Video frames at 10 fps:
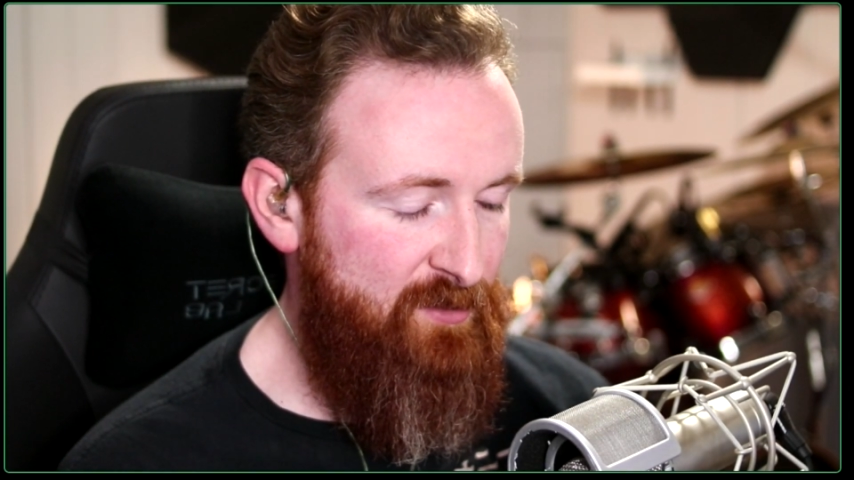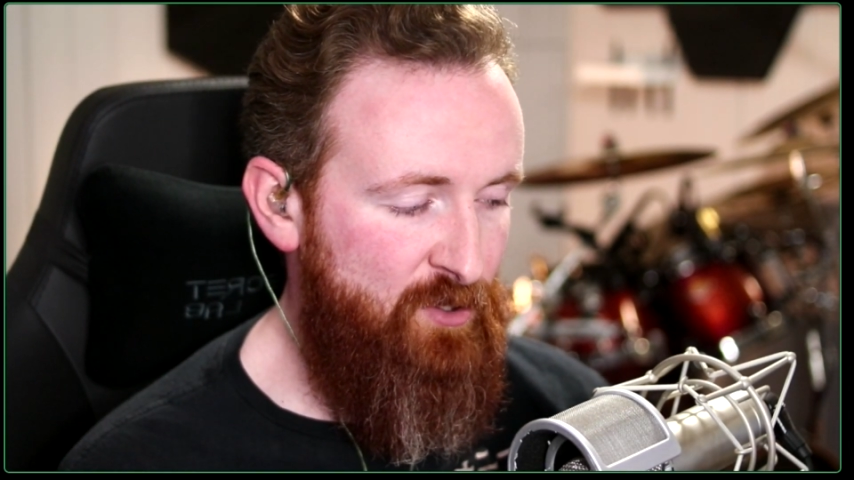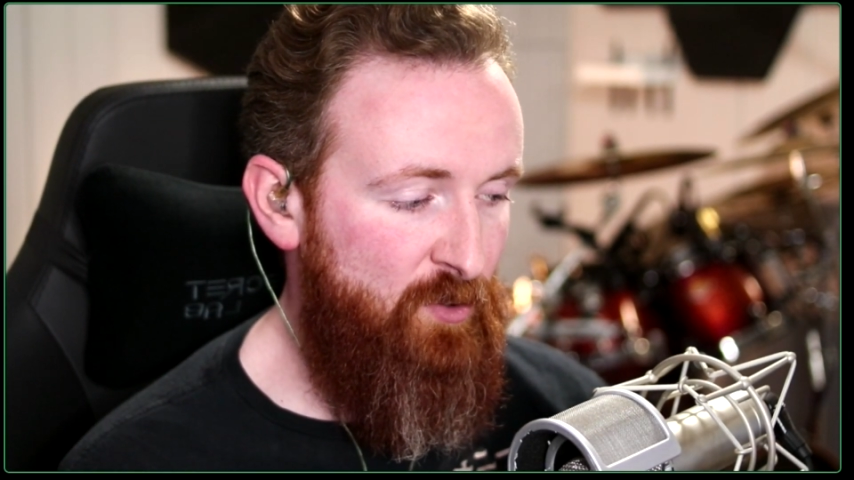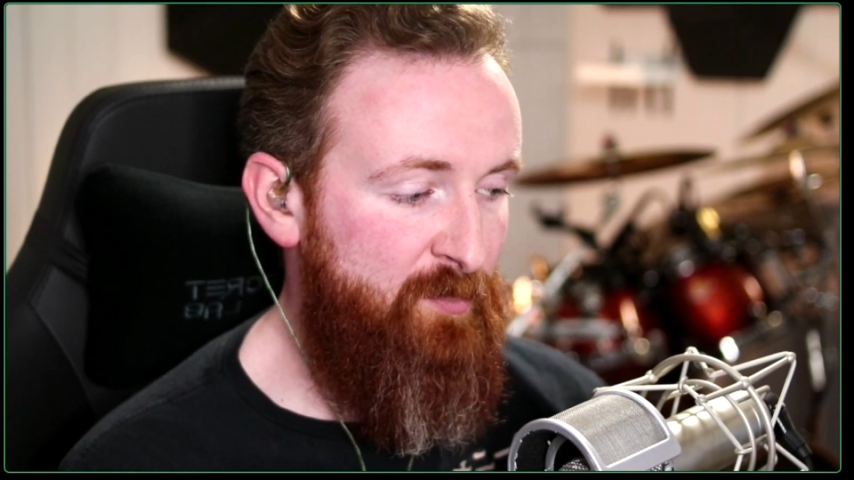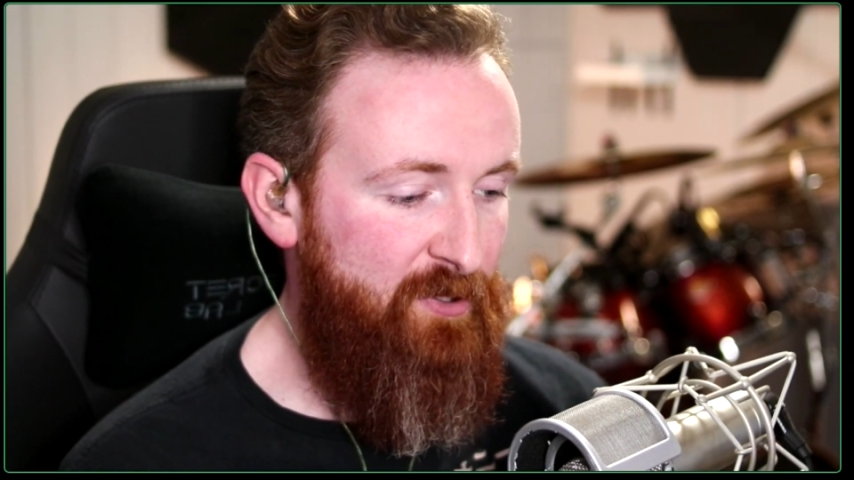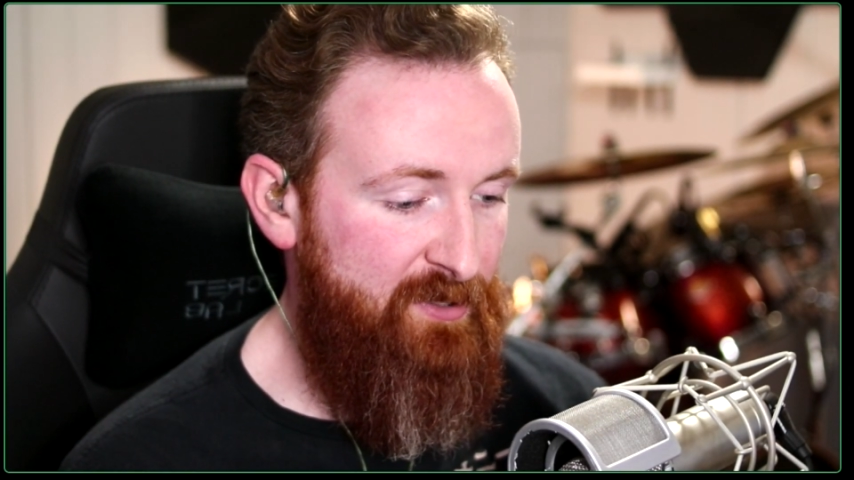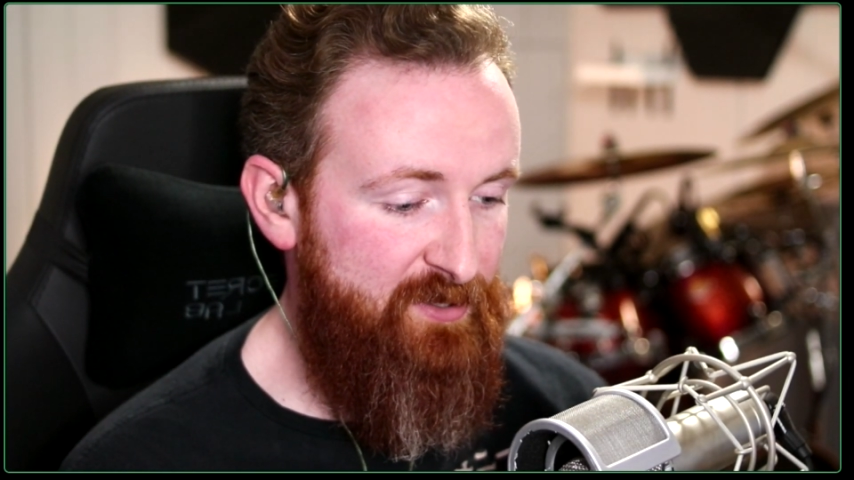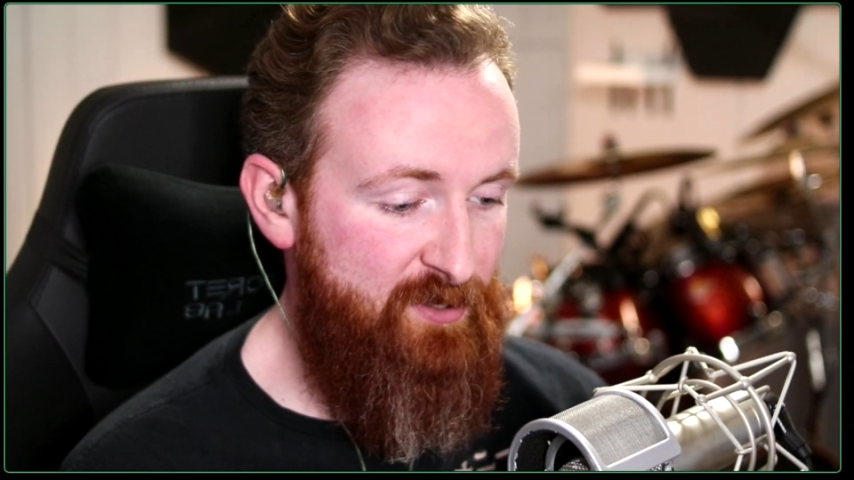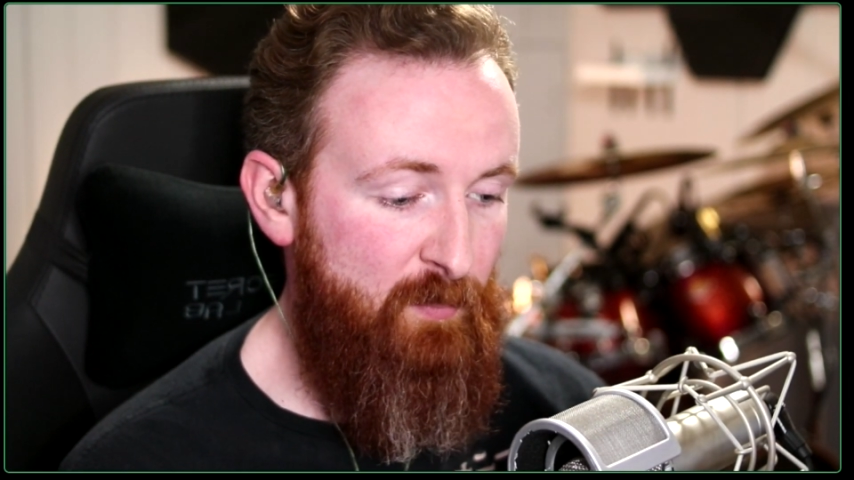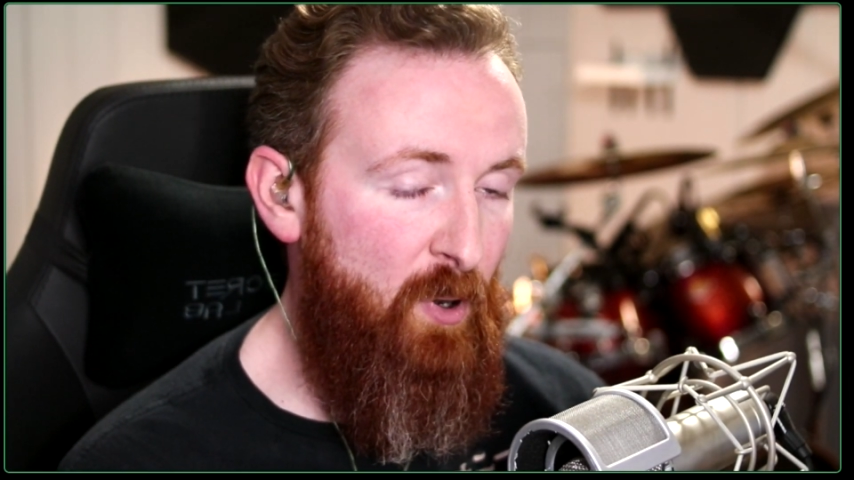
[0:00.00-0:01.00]
your ability
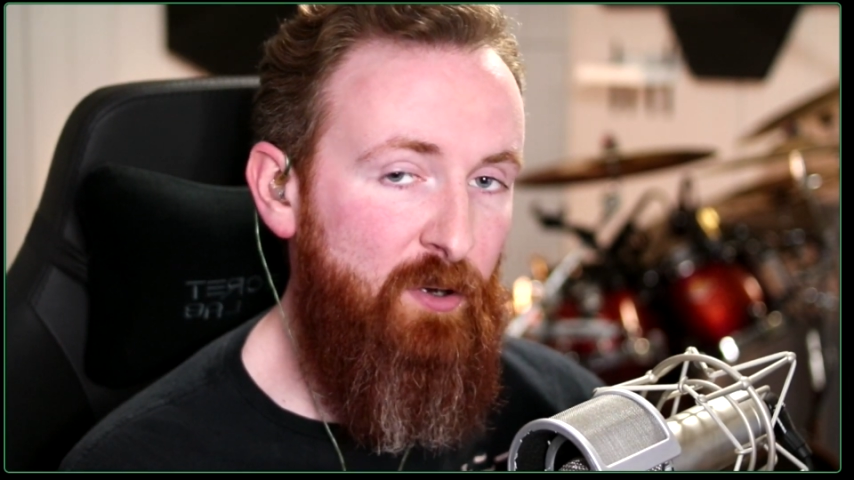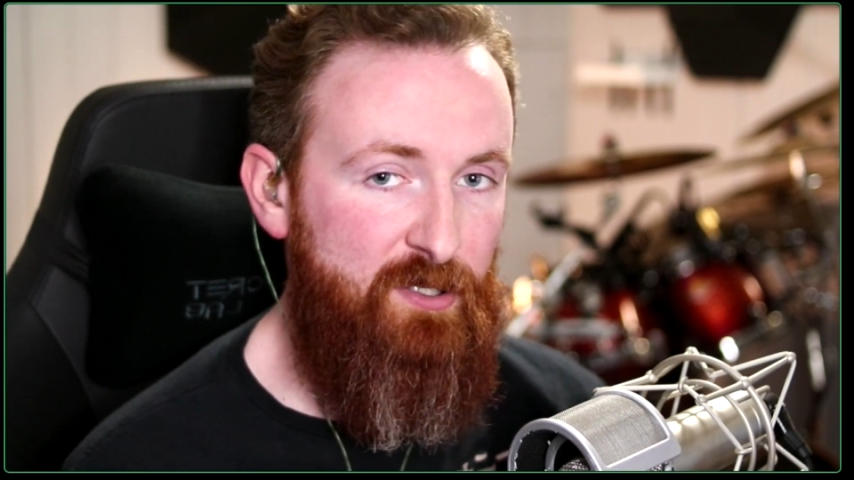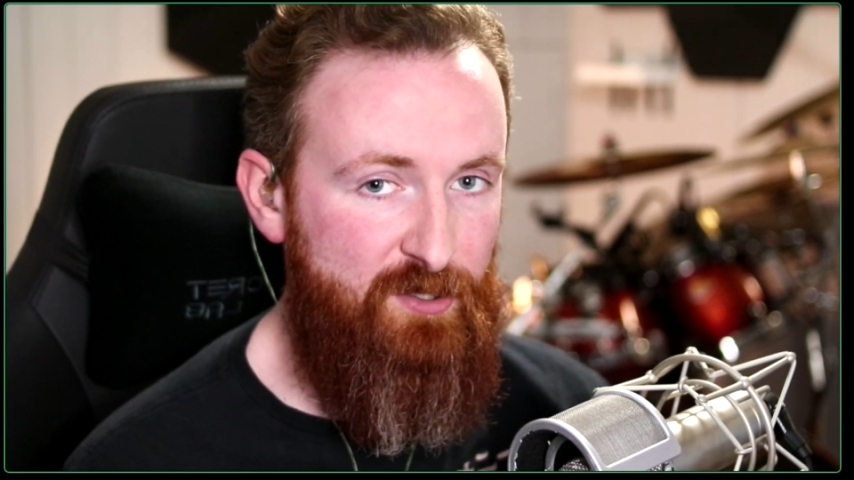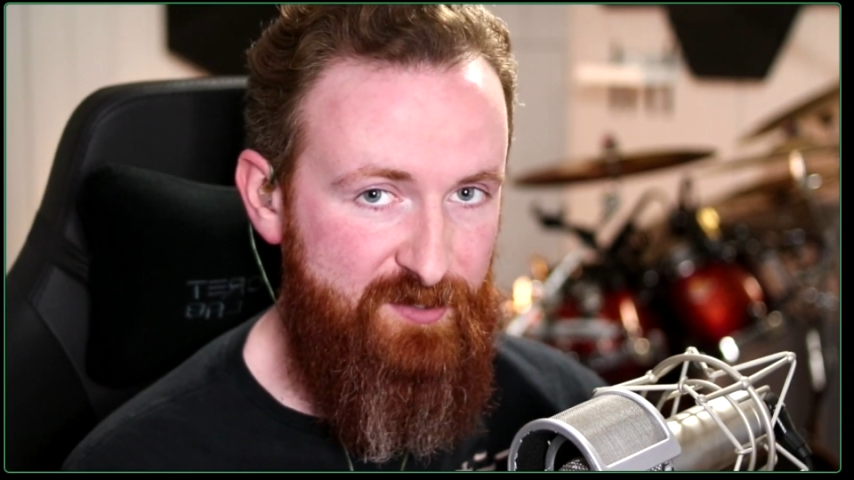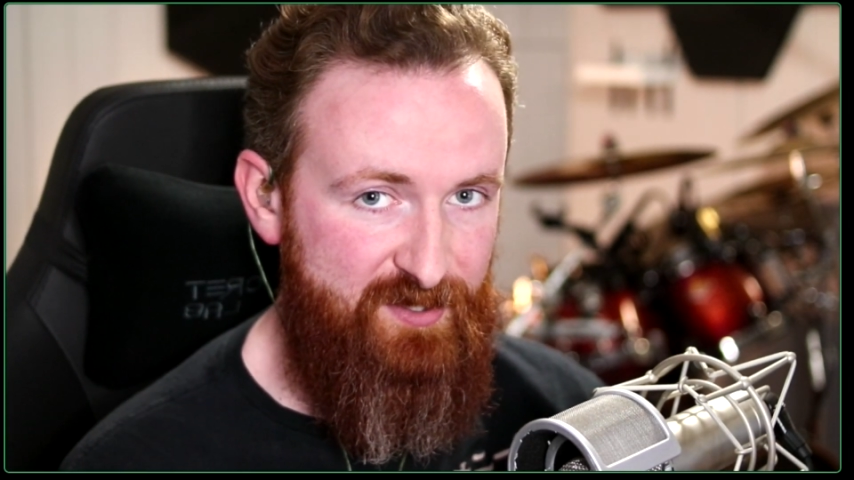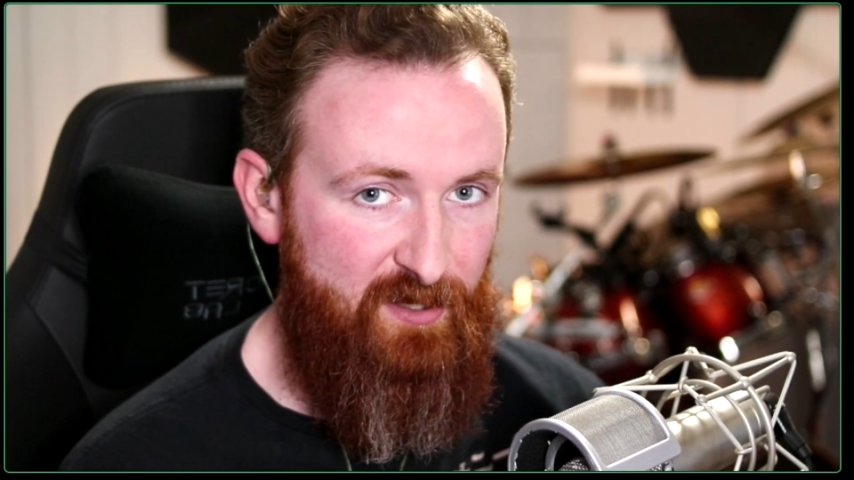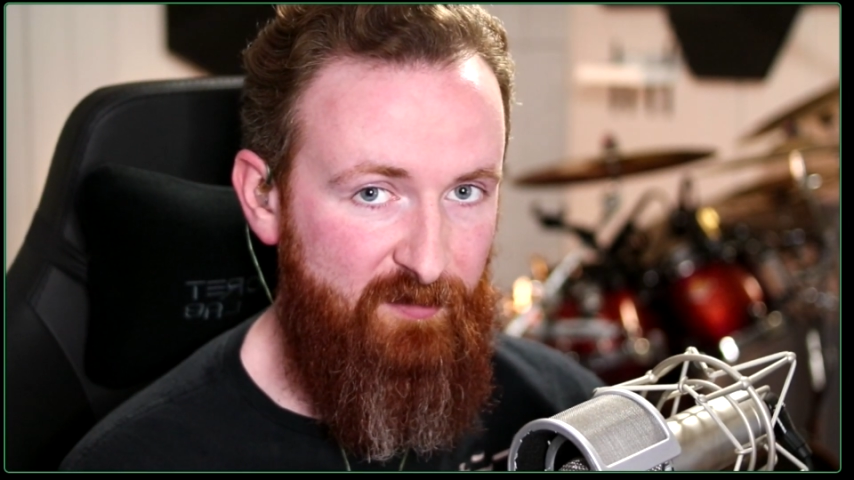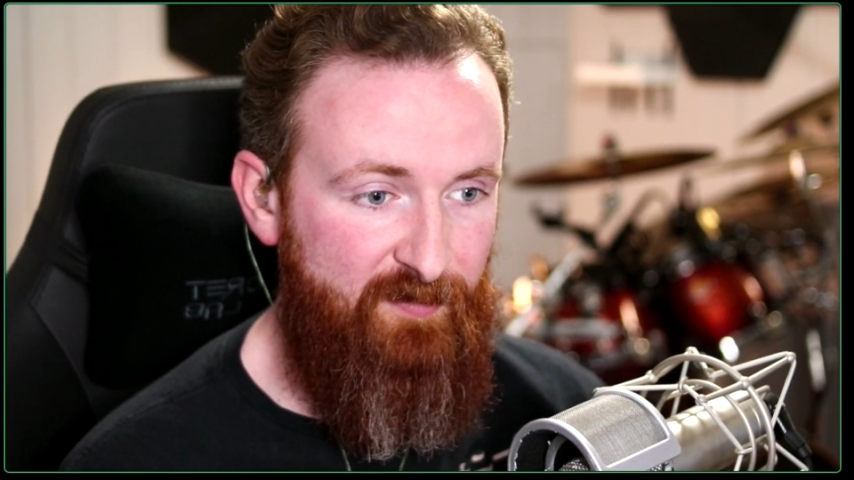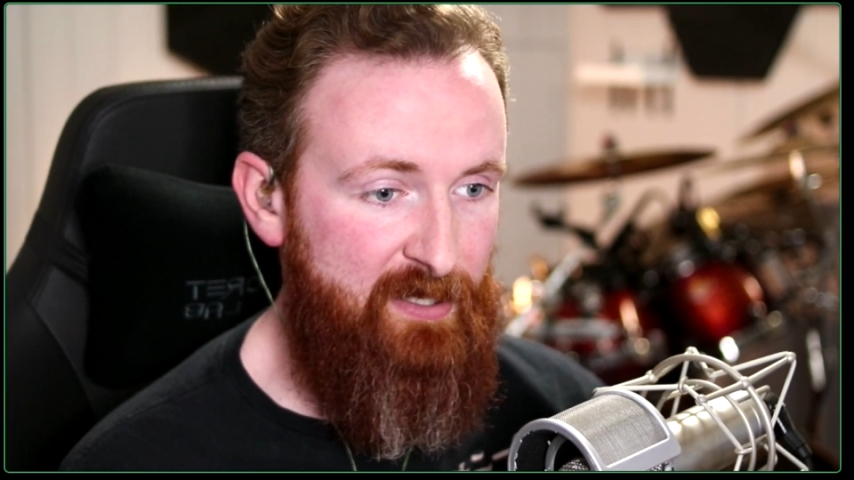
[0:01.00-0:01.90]
to market yourself